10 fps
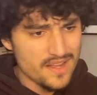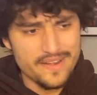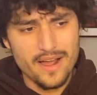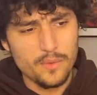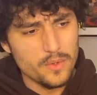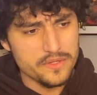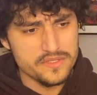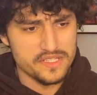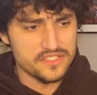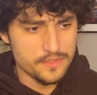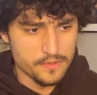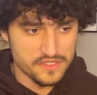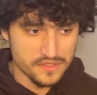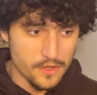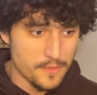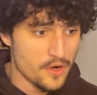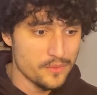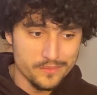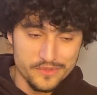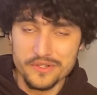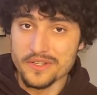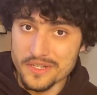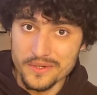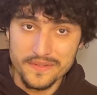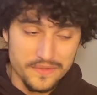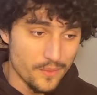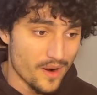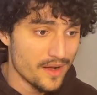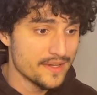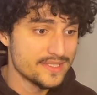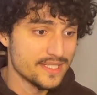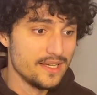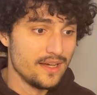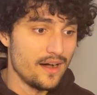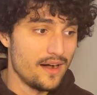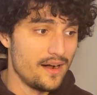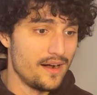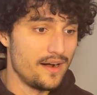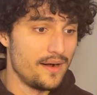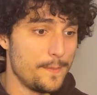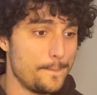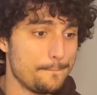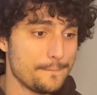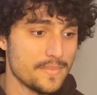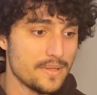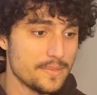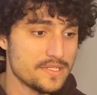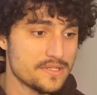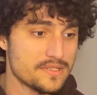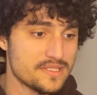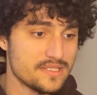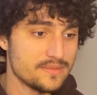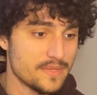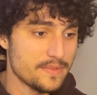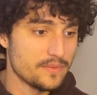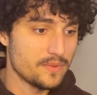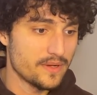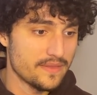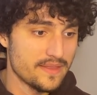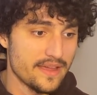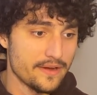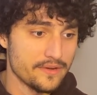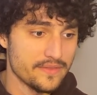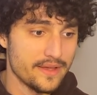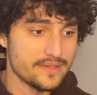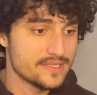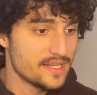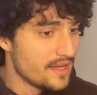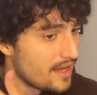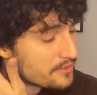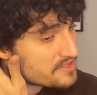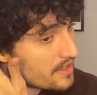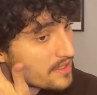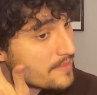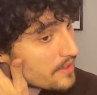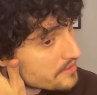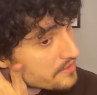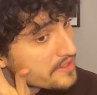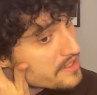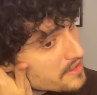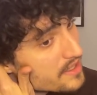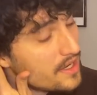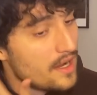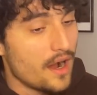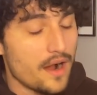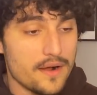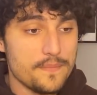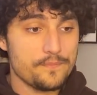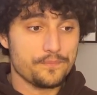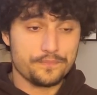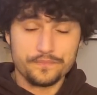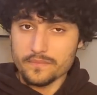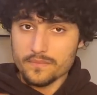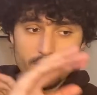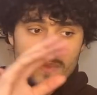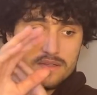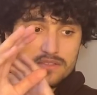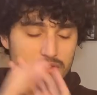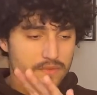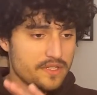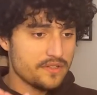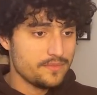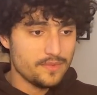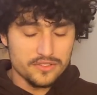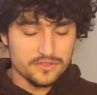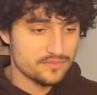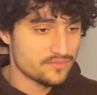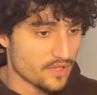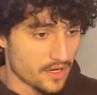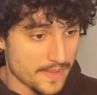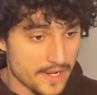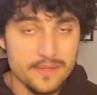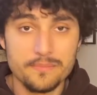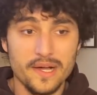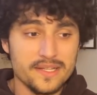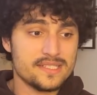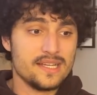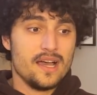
Now I won't use the super slow-mo. You can do it if you want. Let me just see. Maybe we'll get the error that I was talking about earlier. So if we do, I'll talk about it. But